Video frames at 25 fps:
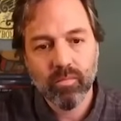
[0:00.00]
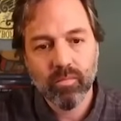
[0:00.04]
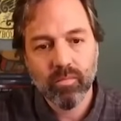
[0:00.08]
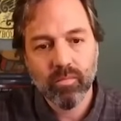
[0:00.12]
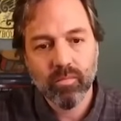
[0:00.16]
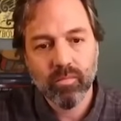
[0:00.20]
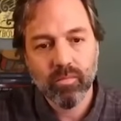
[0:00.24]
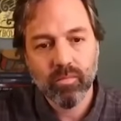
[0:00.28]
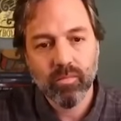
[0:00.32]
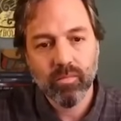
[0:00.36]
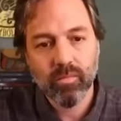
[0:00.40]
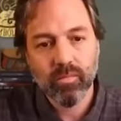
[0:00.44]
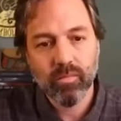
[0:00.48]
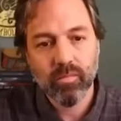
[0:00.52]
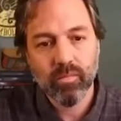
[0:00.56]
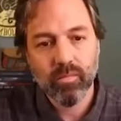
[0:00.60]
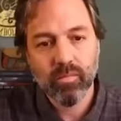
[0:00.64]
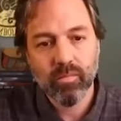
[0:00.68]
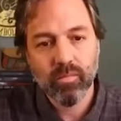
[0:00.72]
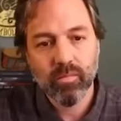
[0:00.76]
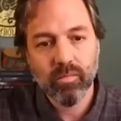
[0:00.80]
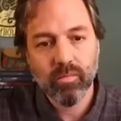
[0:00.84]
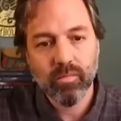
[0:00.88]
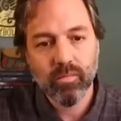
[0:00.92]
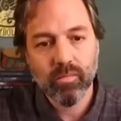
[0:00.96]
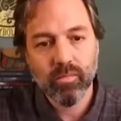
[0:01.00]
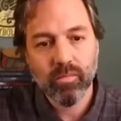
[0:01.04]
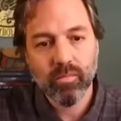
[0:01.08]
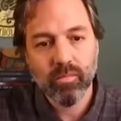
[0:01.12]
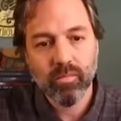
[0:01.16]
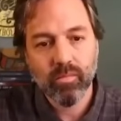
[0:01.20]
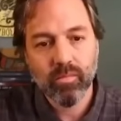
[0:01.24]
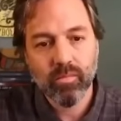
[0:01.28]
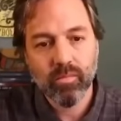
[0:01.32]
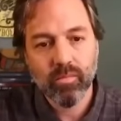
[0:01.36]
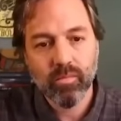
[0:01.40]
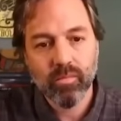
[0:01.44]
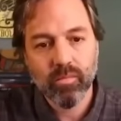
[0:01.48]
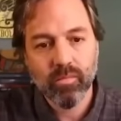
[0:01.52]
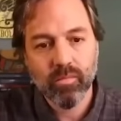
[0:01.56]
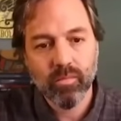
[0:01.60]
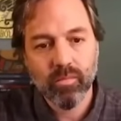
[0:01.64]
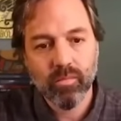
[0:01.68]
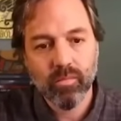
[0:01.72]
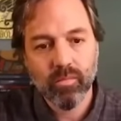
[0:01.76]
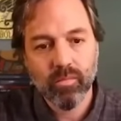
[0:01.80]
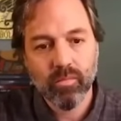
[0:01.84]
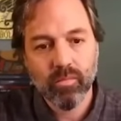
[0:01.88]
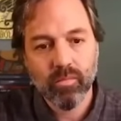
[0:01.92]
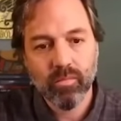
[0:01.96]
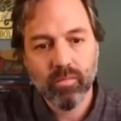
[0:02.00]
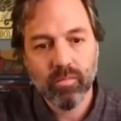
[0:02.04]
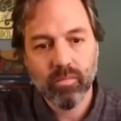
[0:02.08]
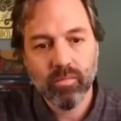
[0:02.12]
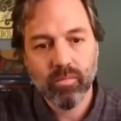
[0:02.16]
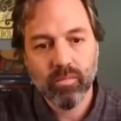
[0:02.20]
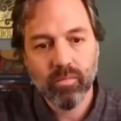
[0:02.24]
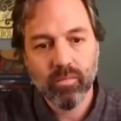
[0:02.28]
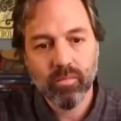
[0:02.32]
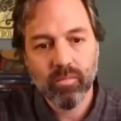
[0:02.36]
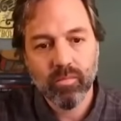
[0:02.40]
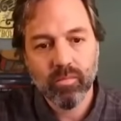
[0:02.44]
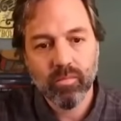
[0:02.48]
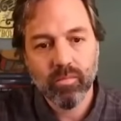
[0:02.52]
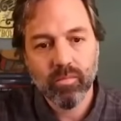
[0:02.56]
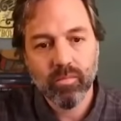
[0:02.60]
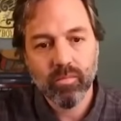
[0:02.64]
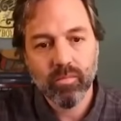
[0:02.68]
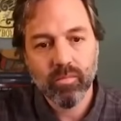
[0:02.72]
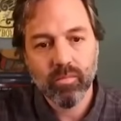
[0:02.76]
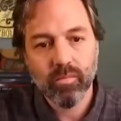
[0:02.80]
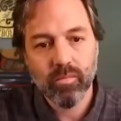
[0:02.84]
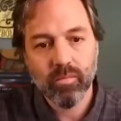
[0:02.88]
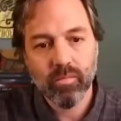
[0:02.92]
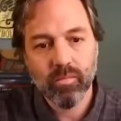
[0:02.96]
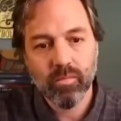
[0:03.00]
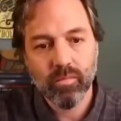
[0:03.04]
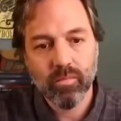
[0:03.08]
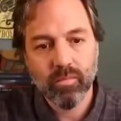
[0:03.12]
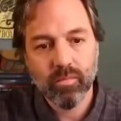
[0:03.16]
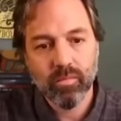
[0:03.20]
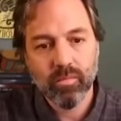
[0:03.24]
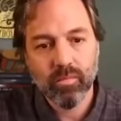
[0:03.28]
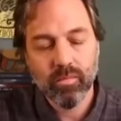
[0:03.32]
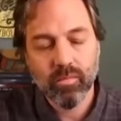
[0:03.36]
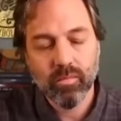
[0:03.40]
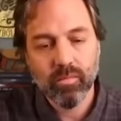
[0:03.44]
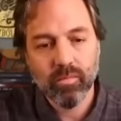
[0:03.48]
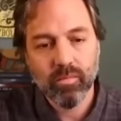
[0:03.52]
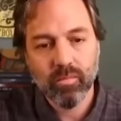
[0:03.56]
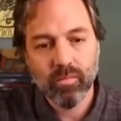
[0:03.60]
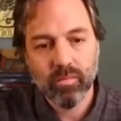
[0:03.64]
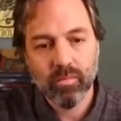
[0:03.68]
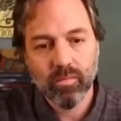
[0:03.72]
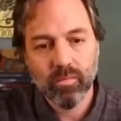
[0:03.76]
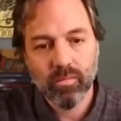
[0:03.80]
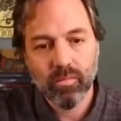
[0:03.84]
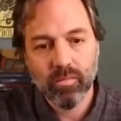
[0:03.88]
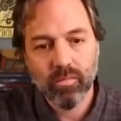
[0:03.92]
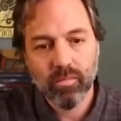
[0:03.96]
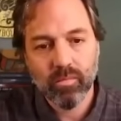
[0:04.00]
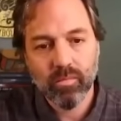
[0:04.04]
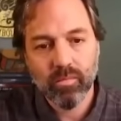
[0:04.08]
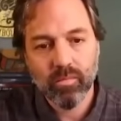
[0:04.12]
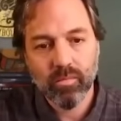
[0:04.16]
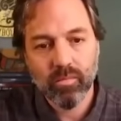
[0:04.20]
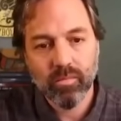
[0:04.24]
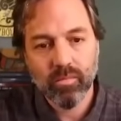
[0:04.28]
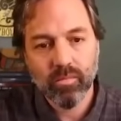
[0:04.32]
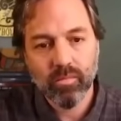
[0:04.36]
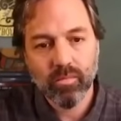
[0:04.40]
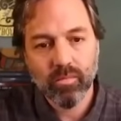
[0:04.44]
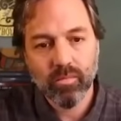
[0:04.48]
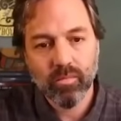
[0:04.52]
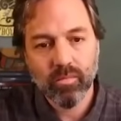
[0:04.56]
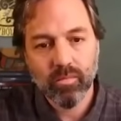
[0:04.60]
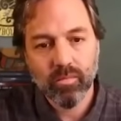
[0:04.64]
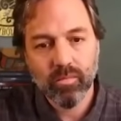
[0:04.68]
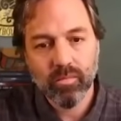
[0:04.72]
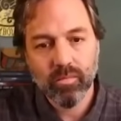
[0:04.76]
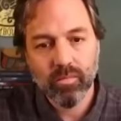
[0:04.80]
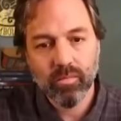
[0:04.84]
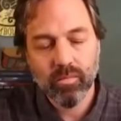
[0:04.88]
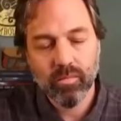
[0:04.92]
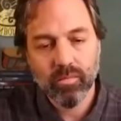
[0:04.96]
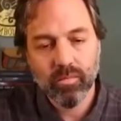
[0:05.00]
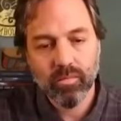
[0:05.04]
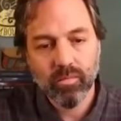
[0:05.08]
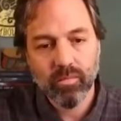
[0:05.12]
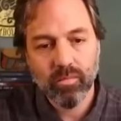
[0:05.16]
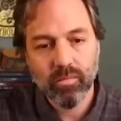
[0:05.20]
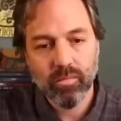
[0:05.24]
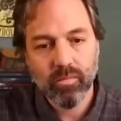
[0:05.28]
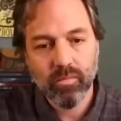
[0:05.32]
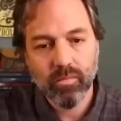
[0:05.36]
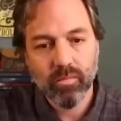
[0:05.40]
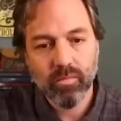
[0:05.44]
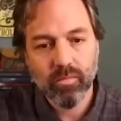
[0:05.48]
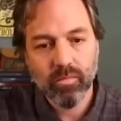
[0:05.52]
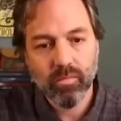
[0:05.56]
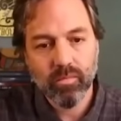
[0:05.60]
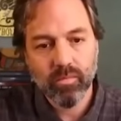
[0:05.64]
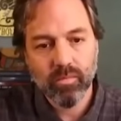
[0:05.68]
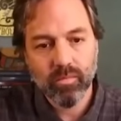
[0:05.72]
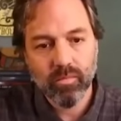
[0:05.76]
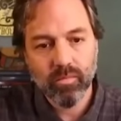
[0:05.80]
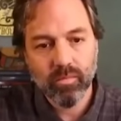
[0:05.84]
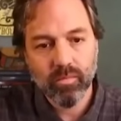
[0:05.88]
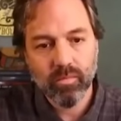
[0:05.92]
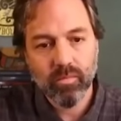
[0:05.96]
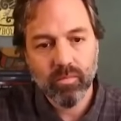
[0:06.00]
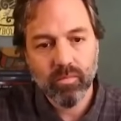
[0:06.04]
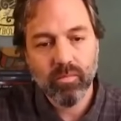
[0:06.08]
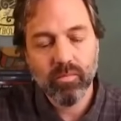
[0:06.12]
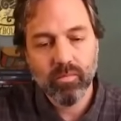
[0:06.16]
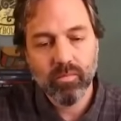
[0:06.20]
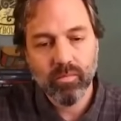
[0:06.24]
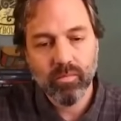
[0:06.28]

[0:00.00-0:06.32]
This person isn't speaking.